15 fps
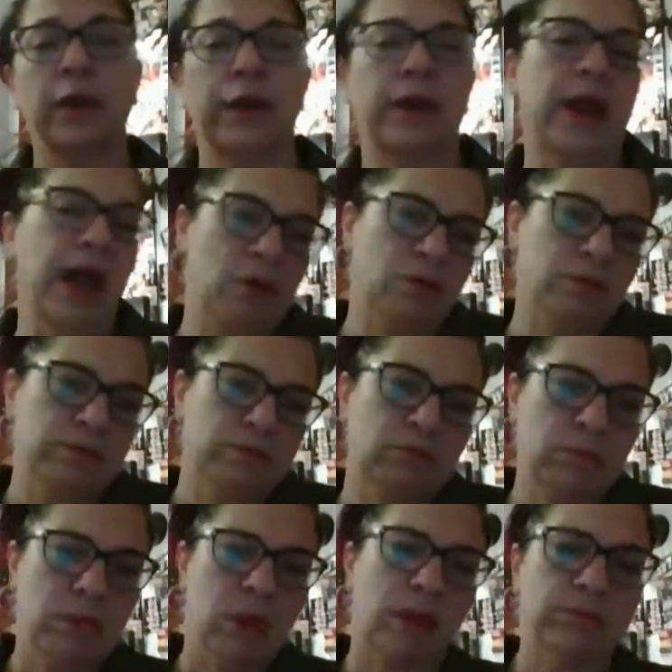Now,
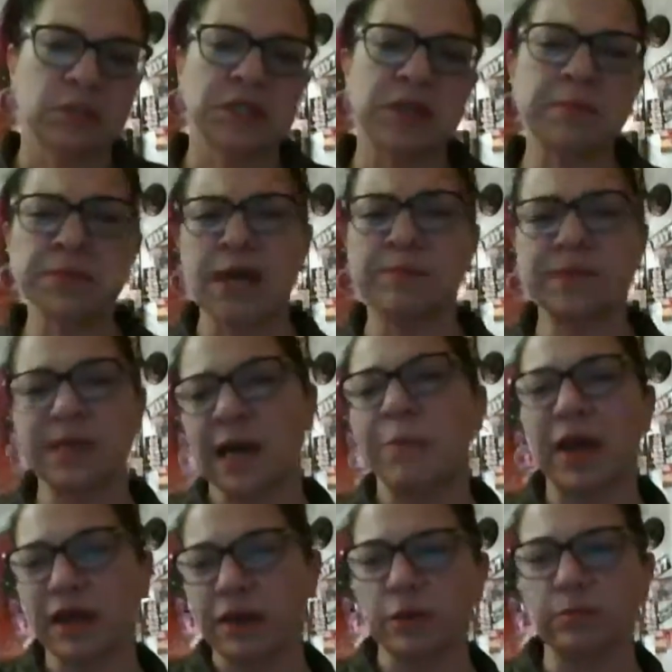sometimes I
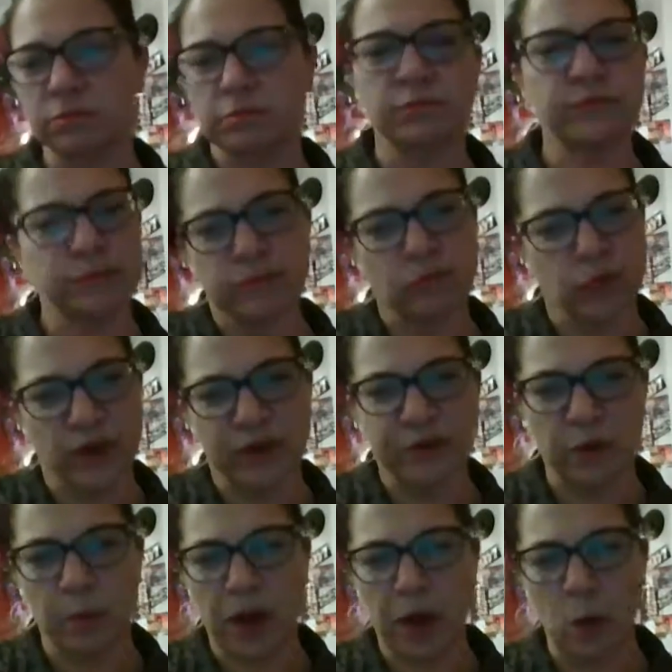might
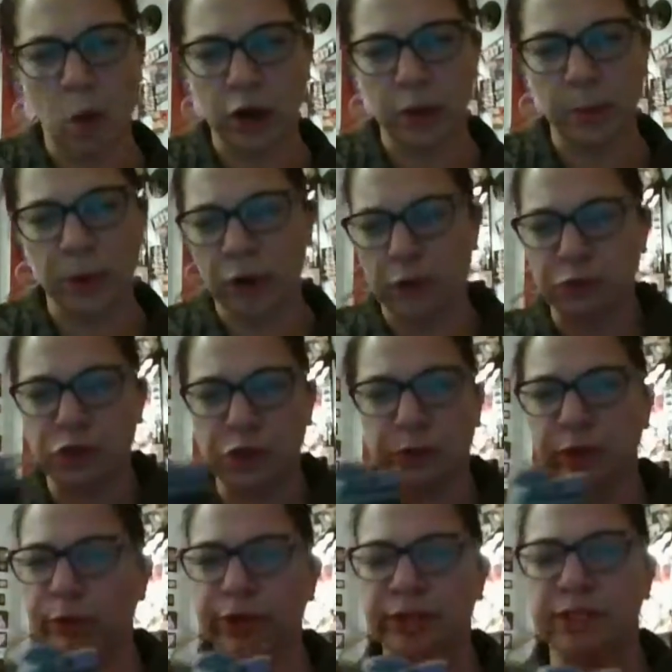refill my water bottle 2
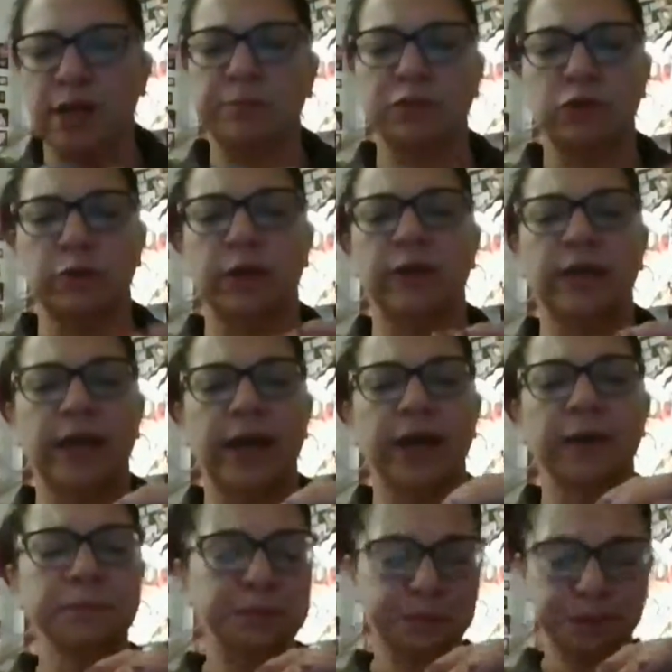or 3 times during the
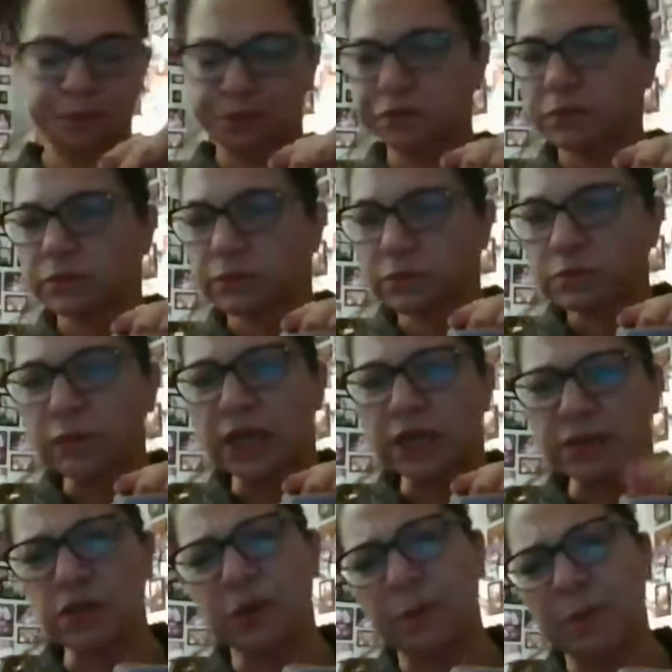day.
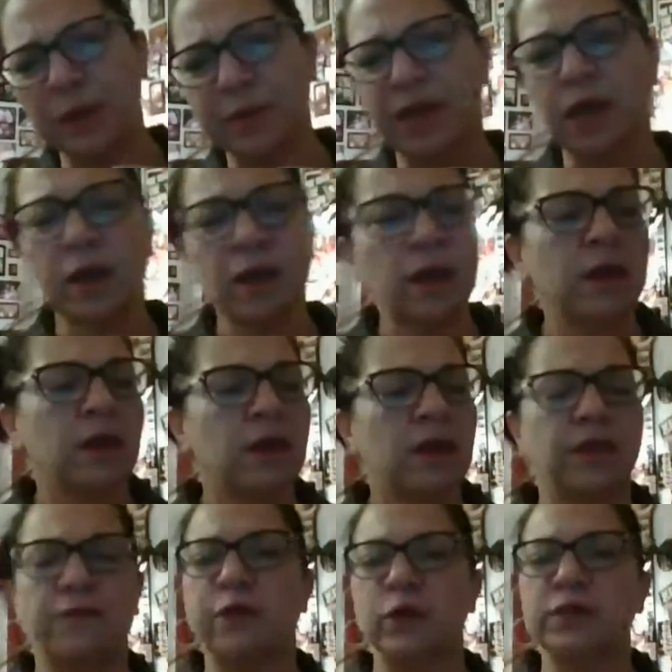And so maybe
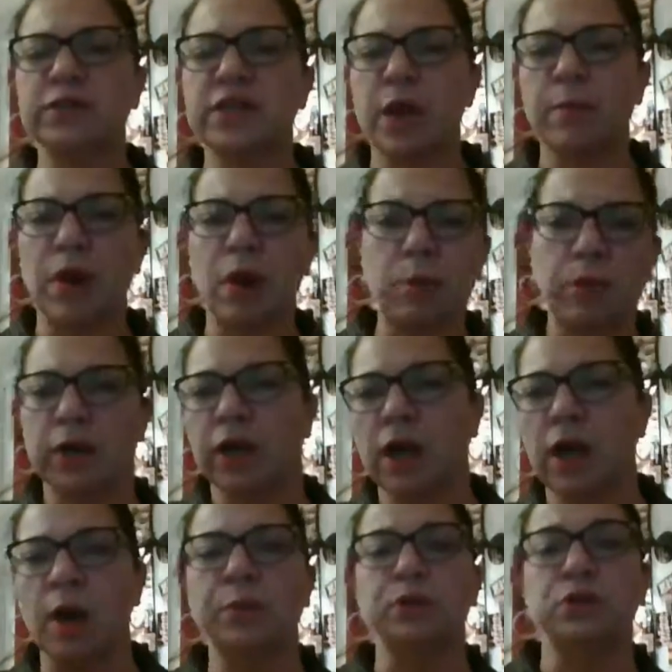the first time I'll put a
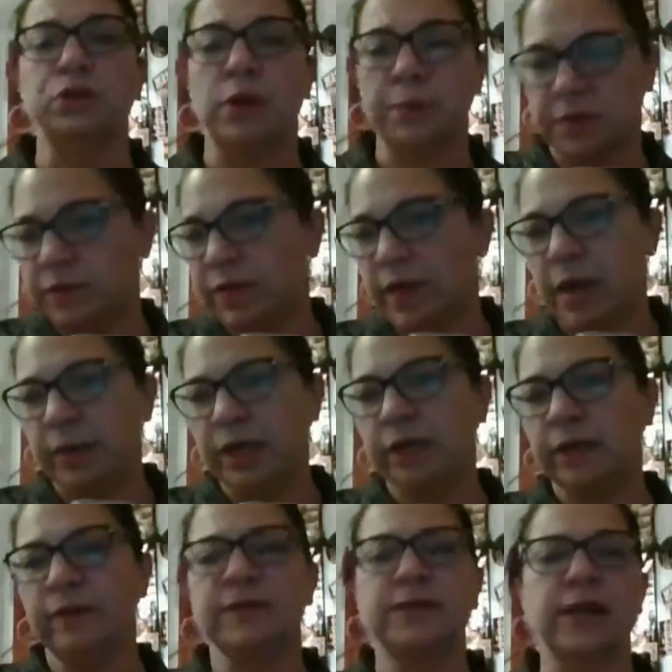couple drops of lemon,
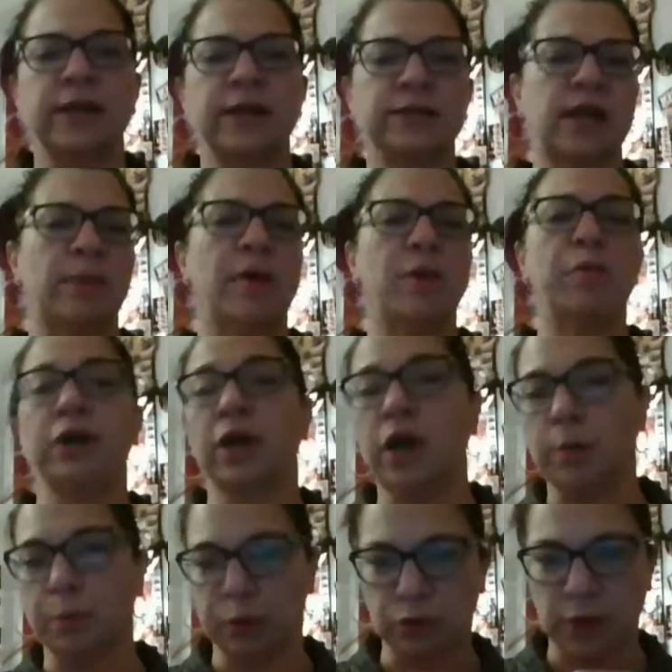and the second time I'll put a
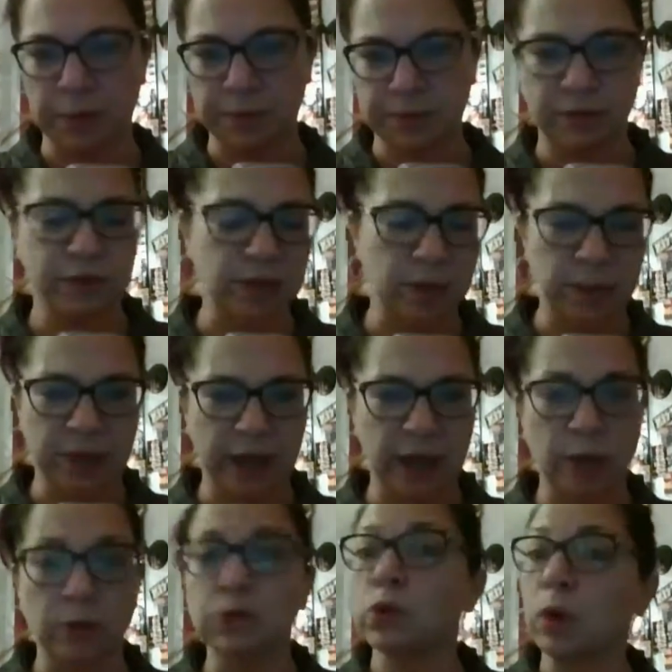couple drops of something
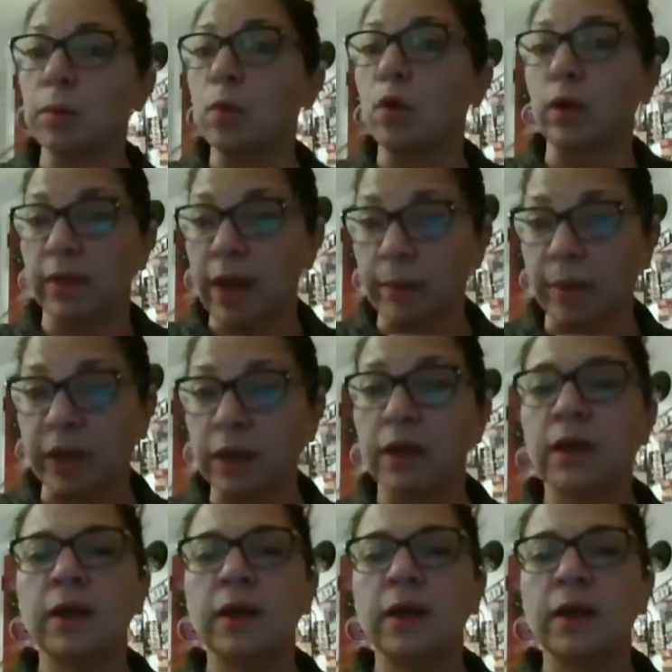else or more lemon.